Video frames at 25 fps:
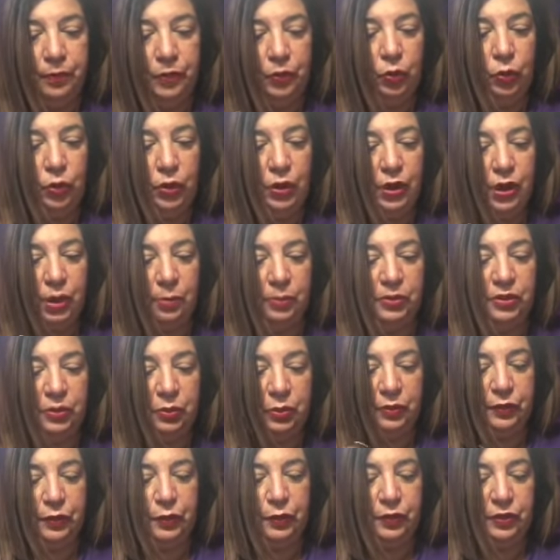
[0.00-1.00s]
Two of Cups
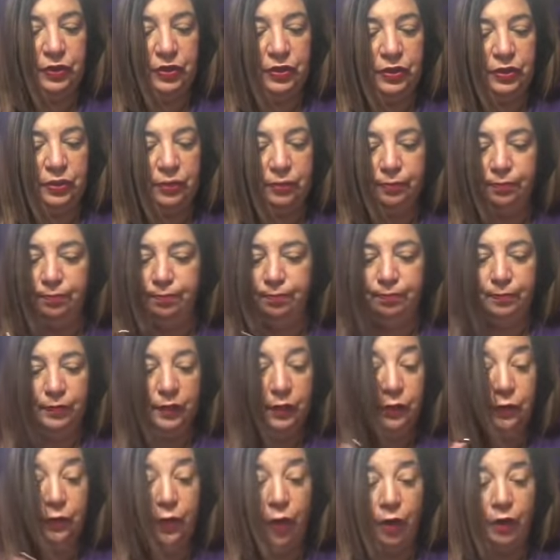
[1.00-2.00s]
reversed.
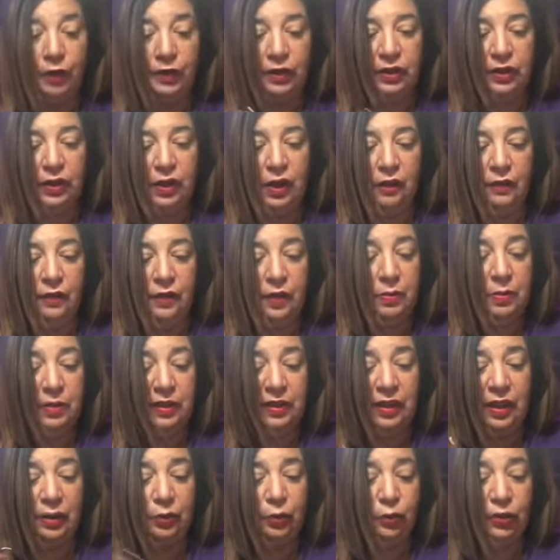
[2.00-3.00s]
False love. A
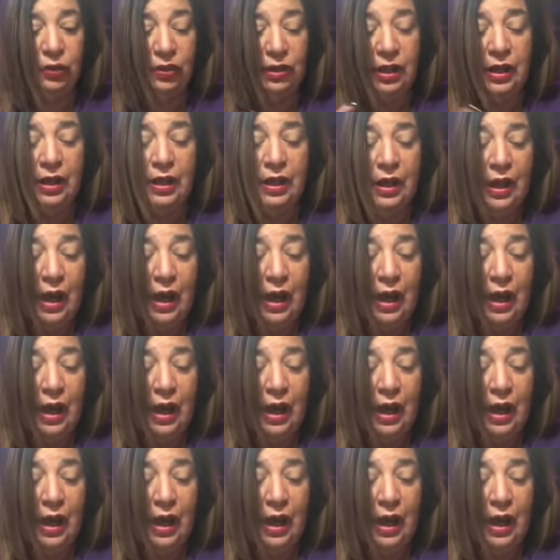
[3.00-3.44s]
misunderstanding.